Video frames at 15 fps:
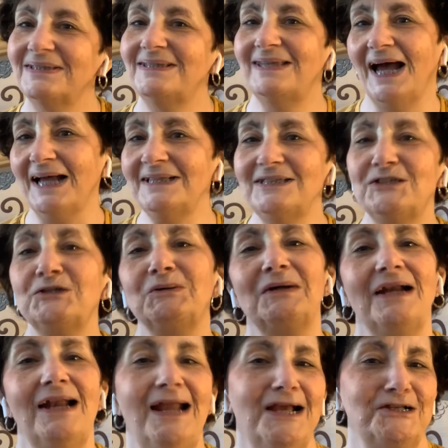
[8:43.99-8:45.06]
That's
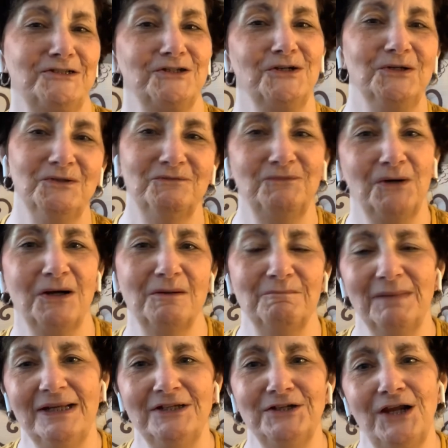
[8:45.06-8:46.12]
your lecture for
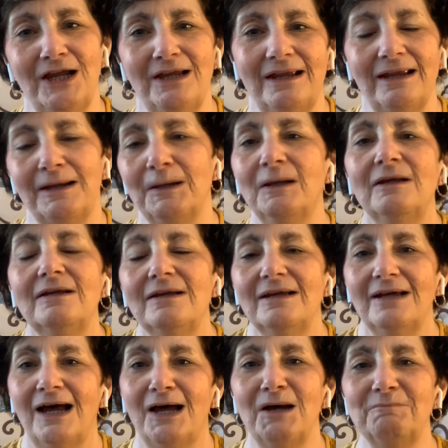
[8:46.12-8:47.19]
Monday.
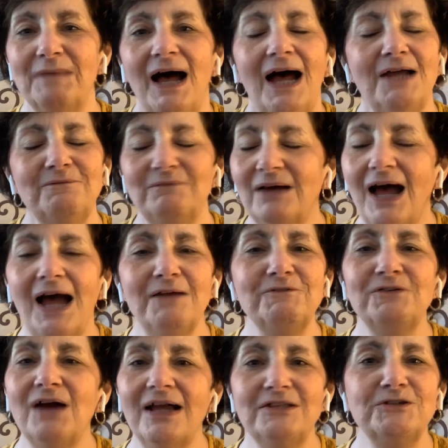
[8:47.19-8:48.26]
I've
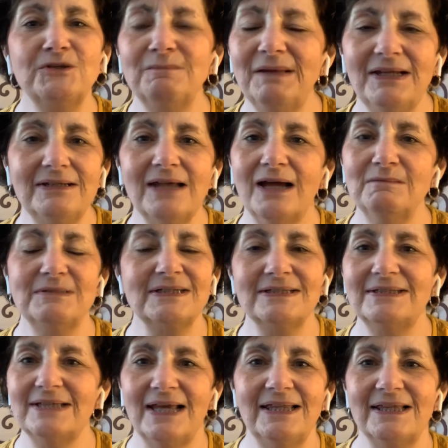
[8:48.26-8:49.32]
tried so many times to
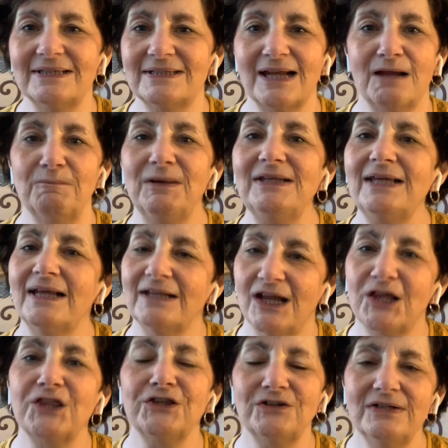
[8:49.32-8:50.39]
say this, and I went down
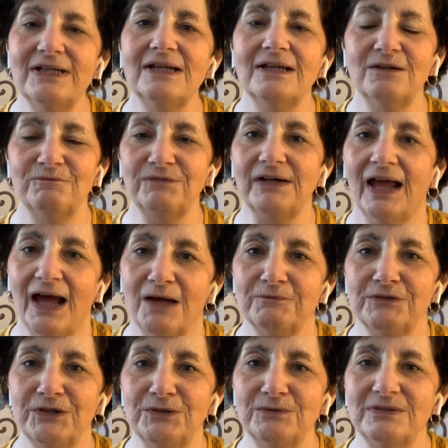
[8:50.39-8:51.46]
like 13 different
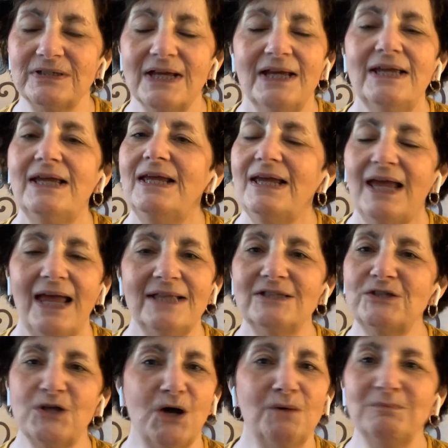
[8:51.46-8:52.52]
avenues. And
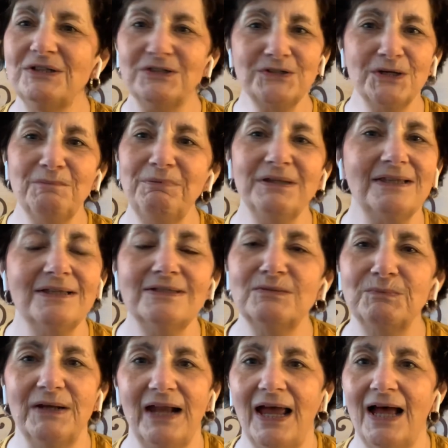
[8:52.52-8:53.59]
so I'm just going to put
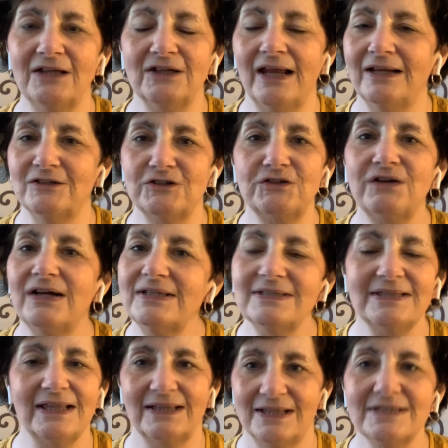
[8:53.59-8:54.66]
this one out and
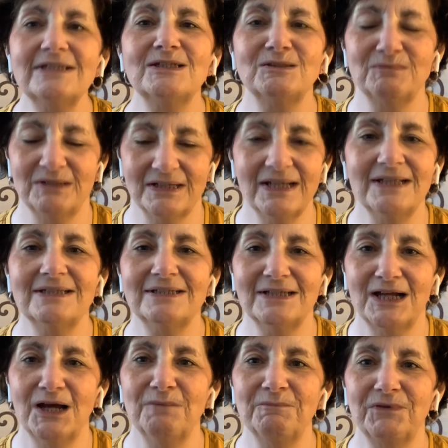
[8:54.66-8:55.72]
trust that this is what needs
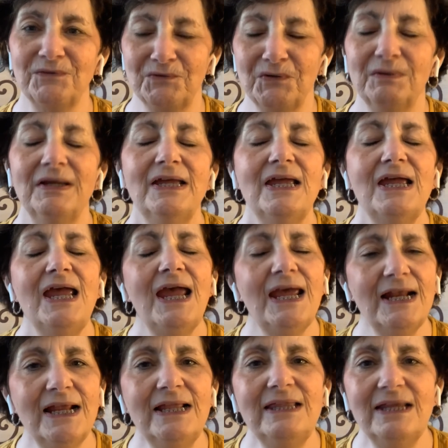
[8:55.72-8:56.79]
to come through.
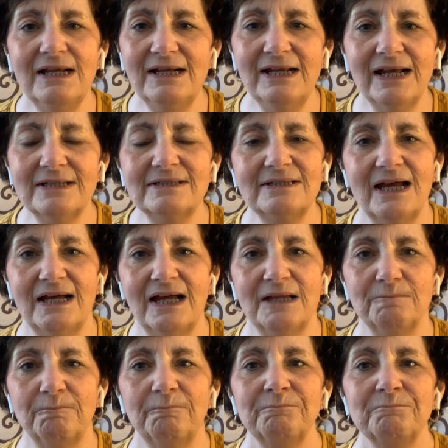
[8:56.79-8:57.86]
And I think next
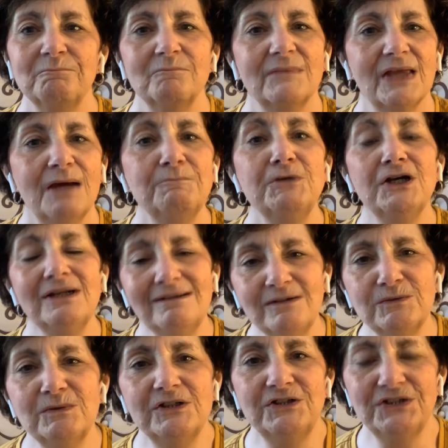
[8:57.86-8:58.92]
time I'm going to
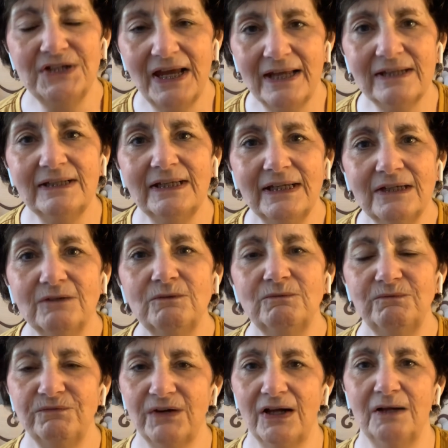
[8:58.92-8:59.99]
do a
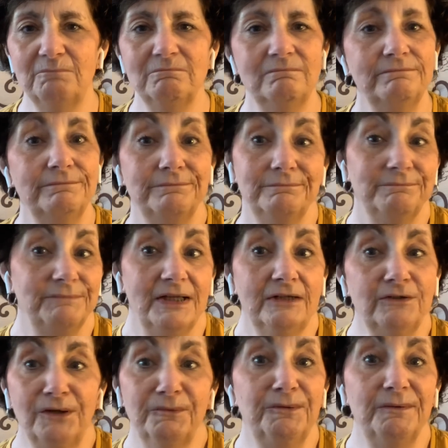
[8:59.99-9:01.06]
channeling from, I
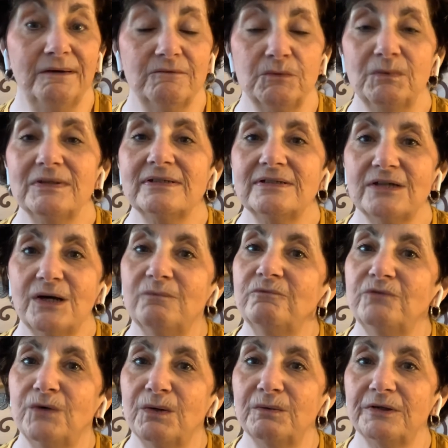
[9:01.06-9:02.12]
don't know, whoever wants to come
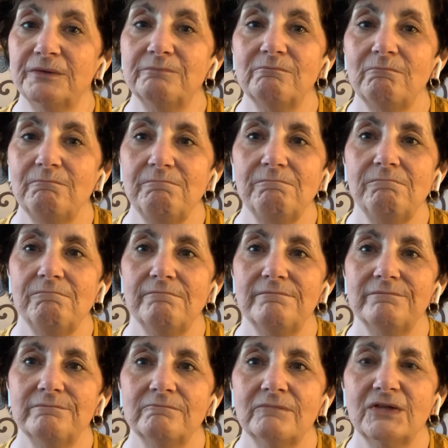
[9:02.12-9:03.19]
forward
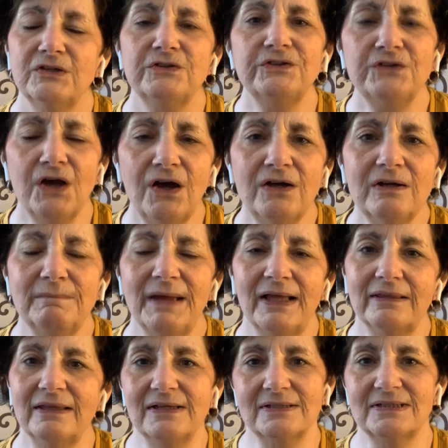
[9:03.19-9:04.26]
to talk
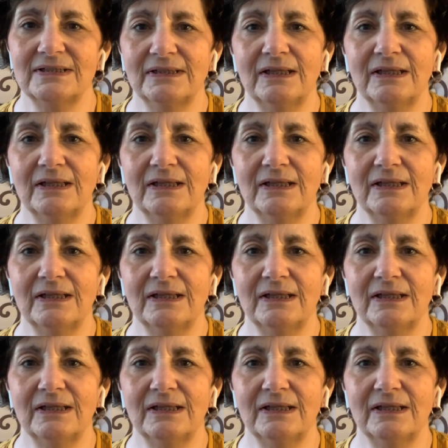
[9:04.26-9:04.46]
about this a